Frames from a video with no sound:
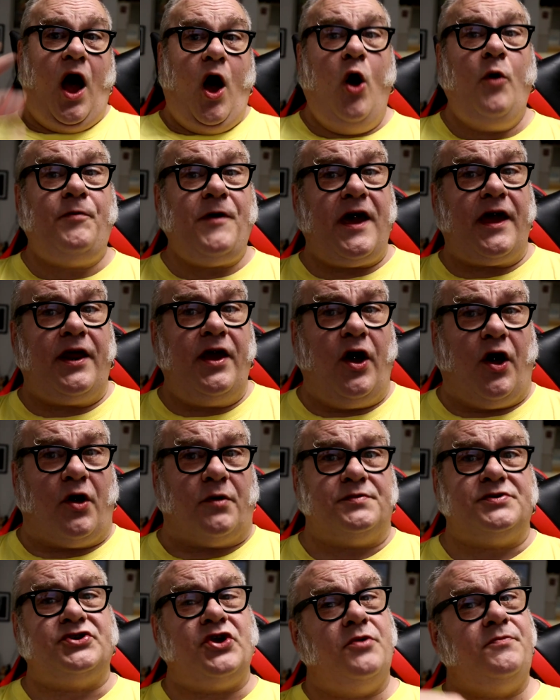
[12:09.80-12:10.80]
Hope that
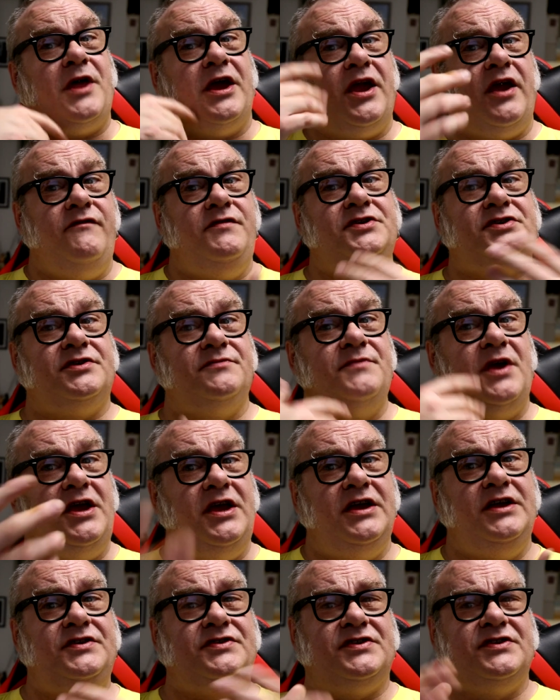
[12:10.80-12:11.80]
helps. Hope that gave you some
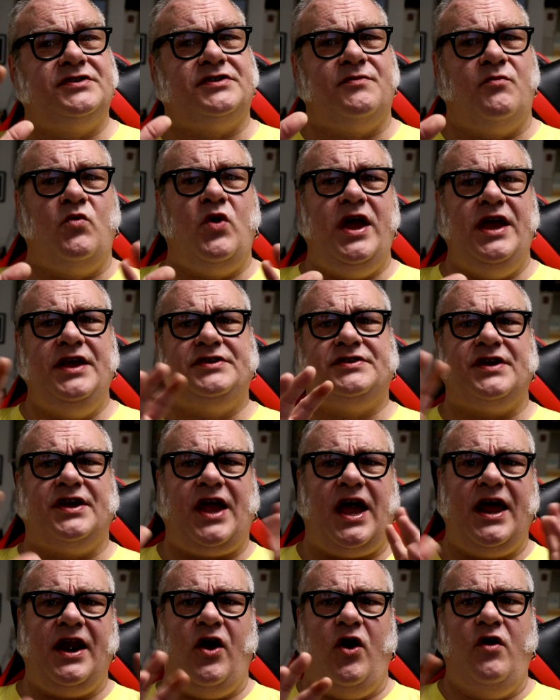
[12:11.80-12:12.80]
hints and some ways to
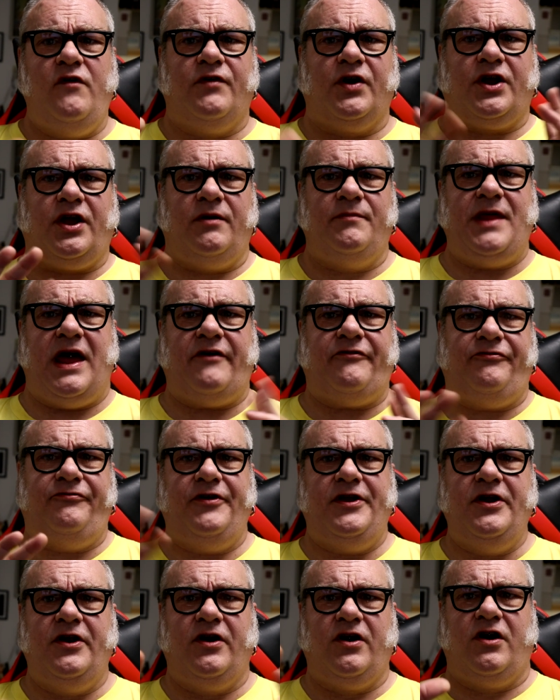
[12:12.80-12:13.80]
kind of overcome that
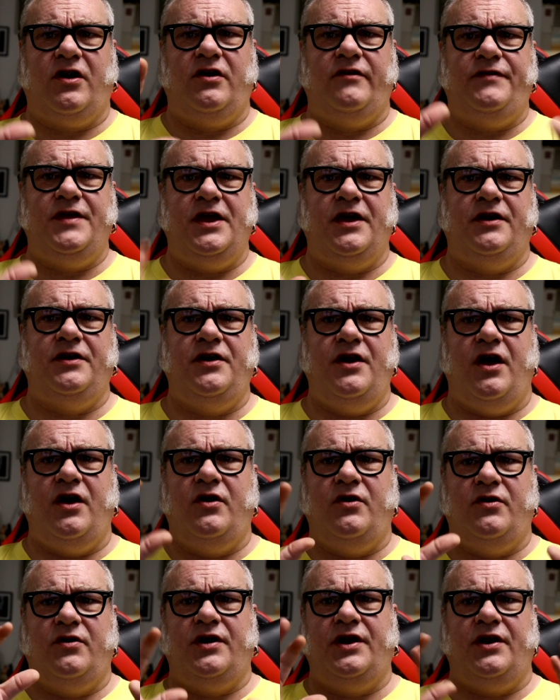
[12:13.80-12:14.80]
fear of the
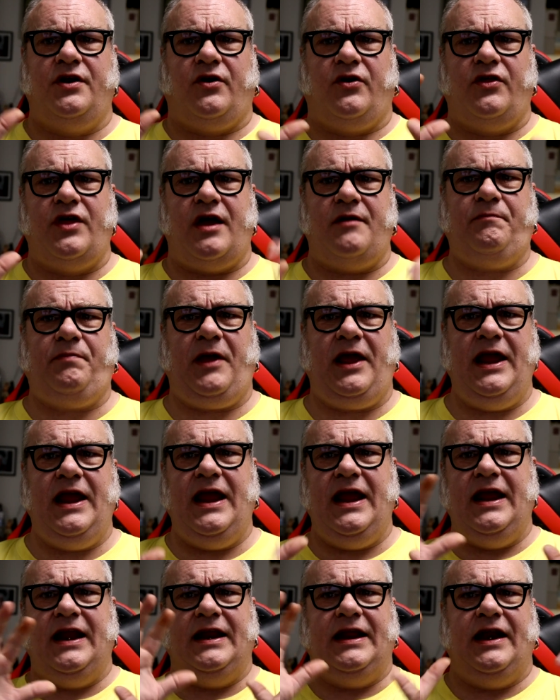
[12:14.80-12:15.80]
unknown and all that
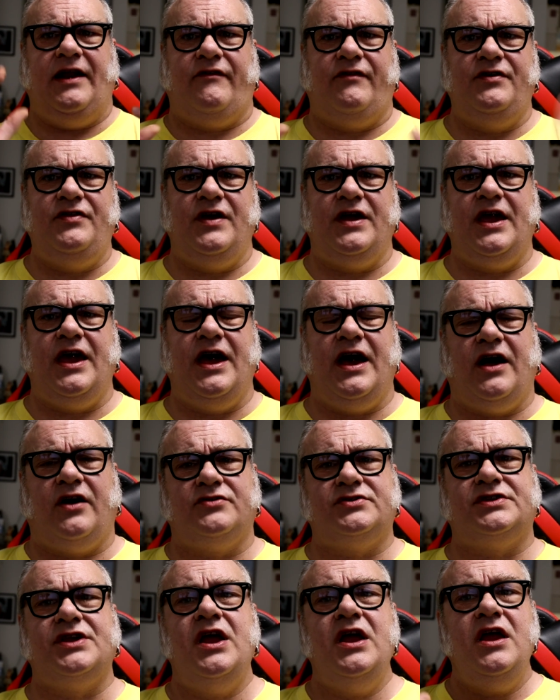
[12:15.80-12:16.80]
pain and everything
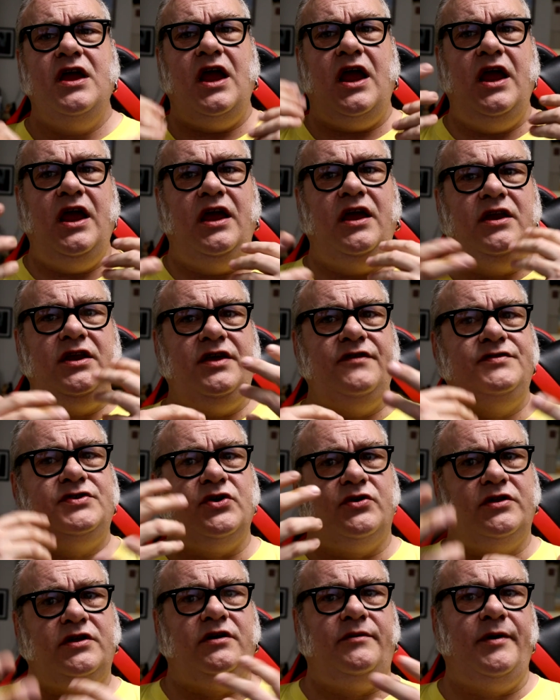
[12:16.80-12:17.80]
else, and gives
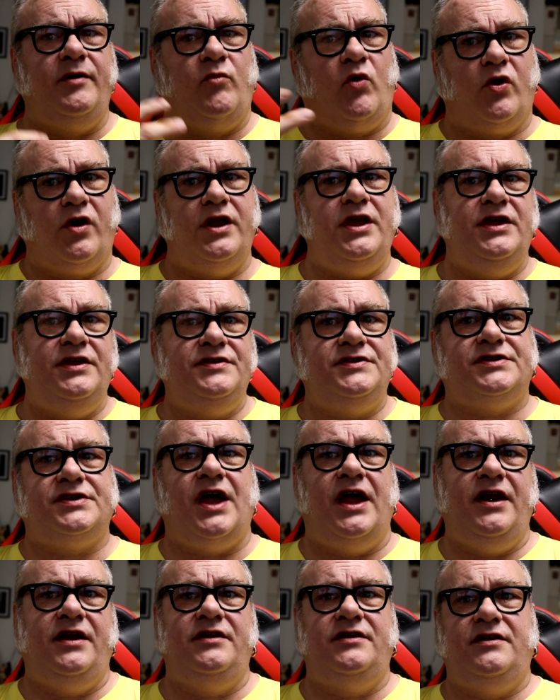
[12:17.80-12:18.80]
you a little bit more
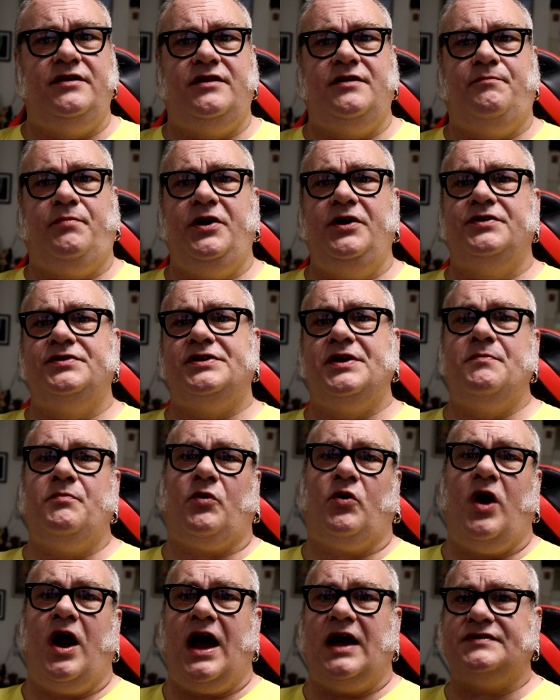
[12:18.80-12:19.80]
insight into the piercing
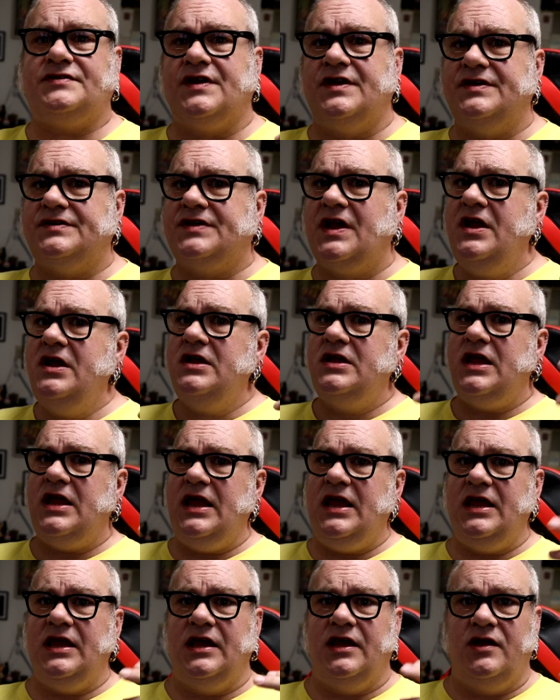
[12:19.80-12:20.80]
process
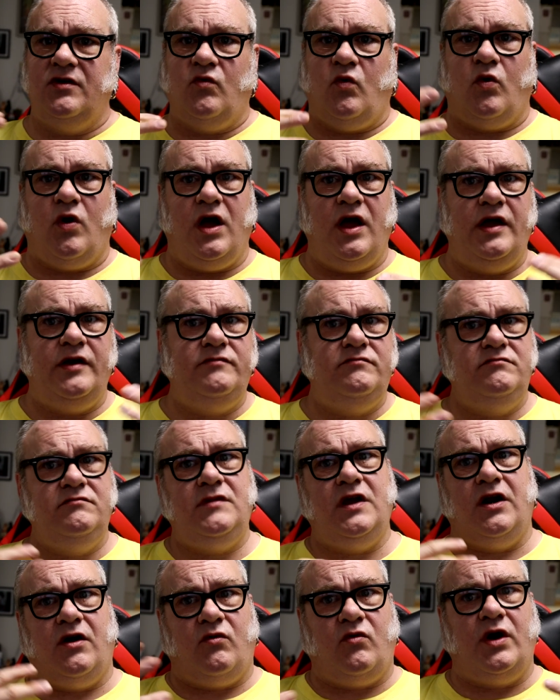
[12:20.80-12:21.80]
and what
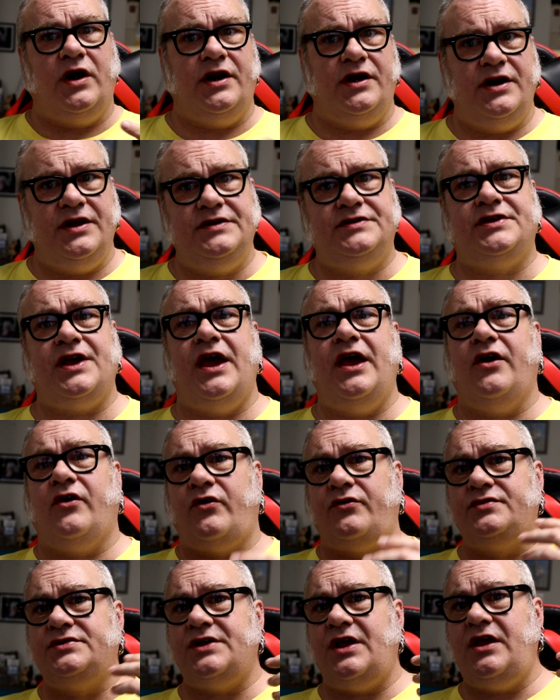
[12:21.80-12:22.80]
you know what it
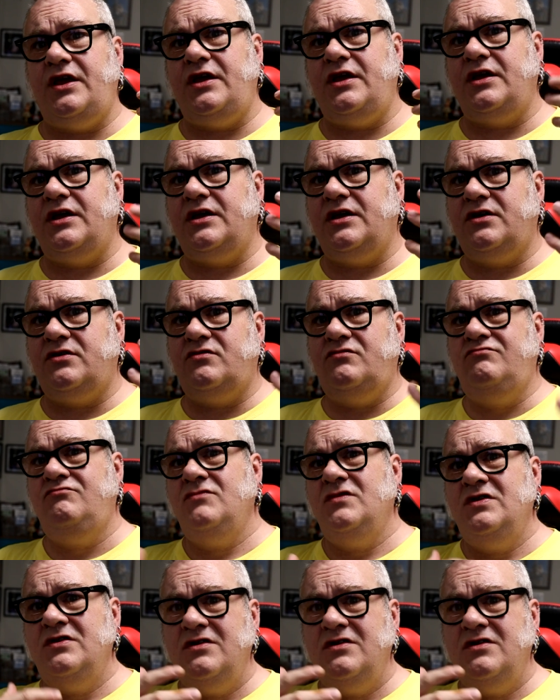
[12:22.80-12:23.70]
entails and